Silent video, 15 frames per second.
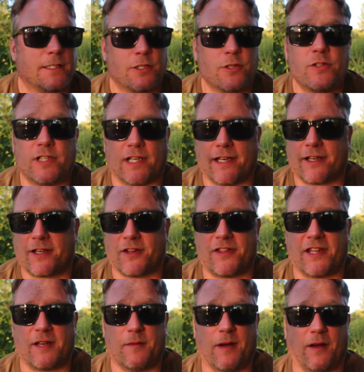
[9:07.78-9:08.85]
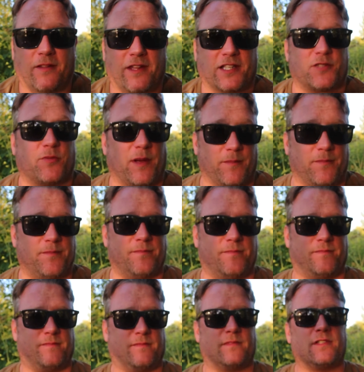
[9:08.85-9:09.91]
Usually the good thing about this swim,
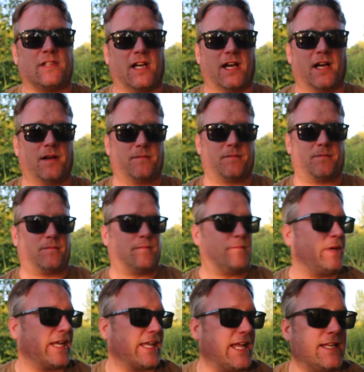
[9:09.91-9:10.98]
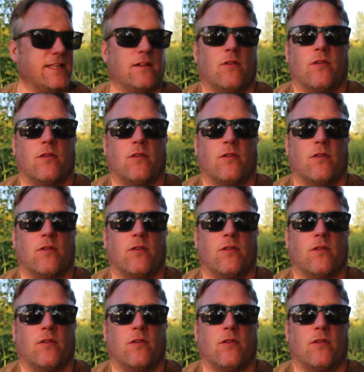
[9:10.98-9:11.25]
Peg 8,